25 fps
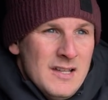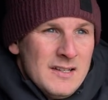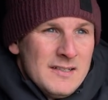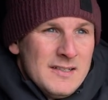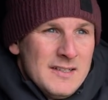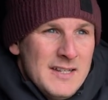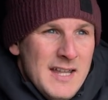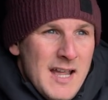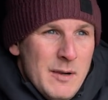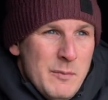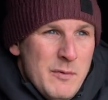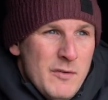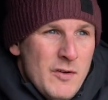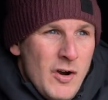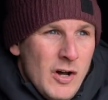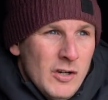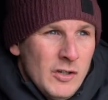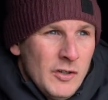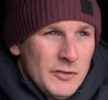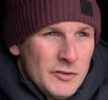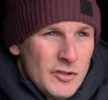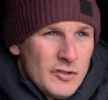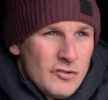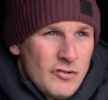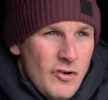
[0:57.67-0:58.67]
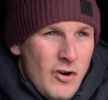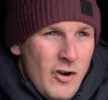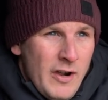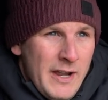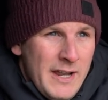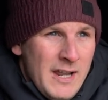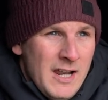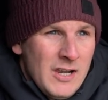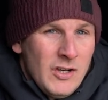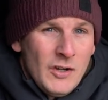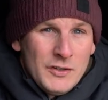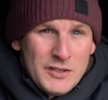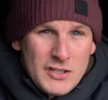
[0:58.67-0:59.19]
So yeah, we've got a lot to try,
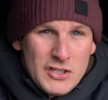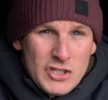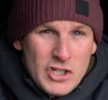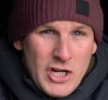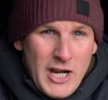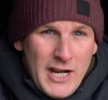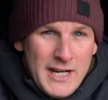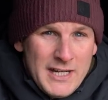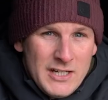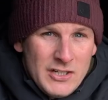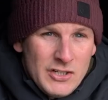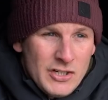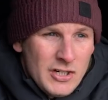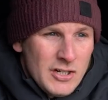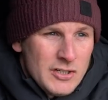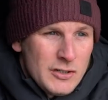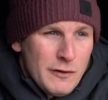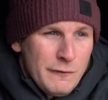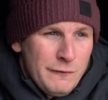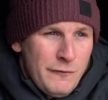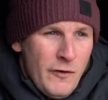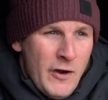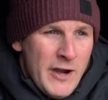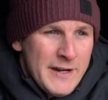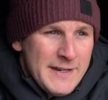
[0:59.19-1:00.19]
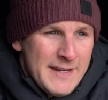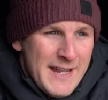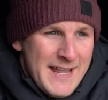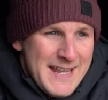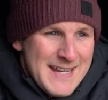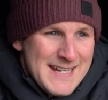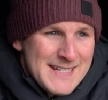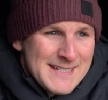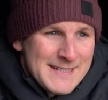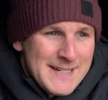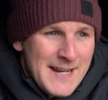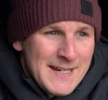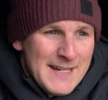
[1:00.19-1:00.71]
a lot to change to find out
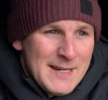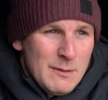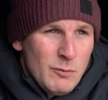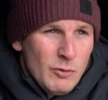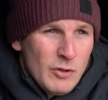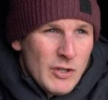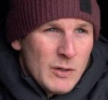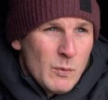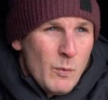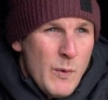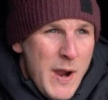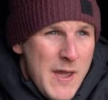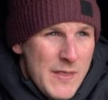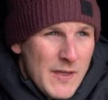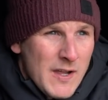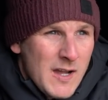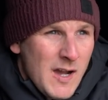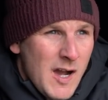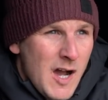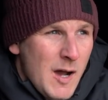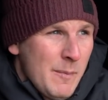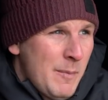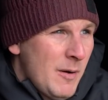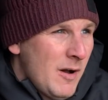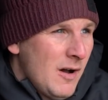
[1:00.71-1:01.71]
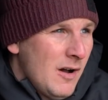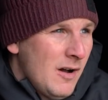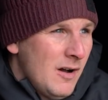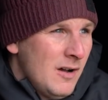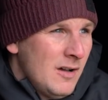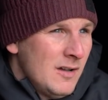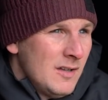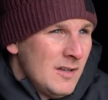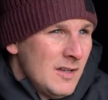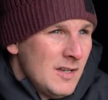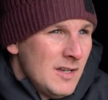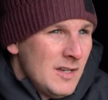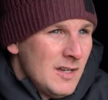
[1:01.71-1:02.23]
exactly where the carp are
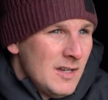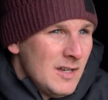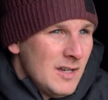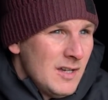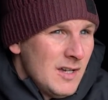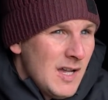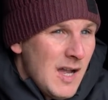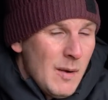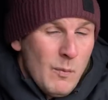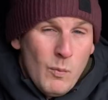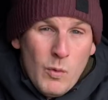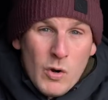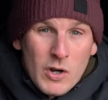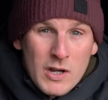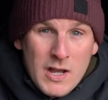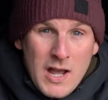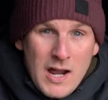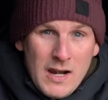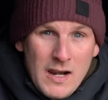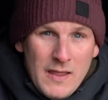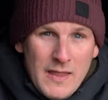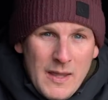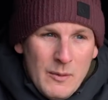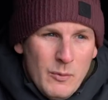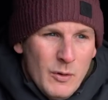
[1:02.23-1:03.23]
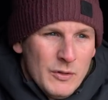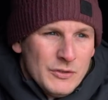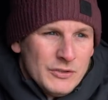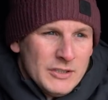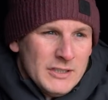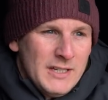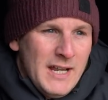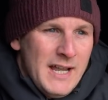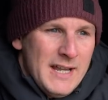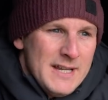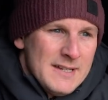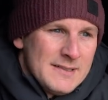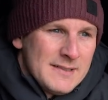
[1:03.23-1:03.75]
and what colour they want
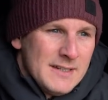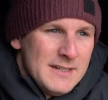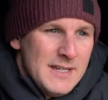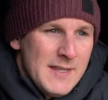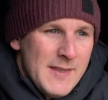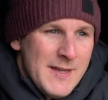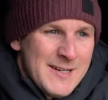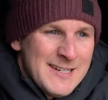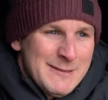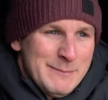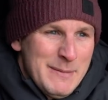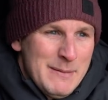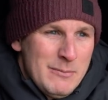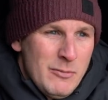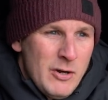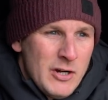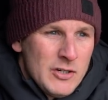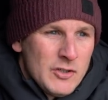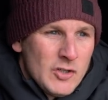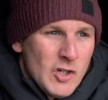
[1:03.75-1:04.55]
today. So yeah, that's going to be my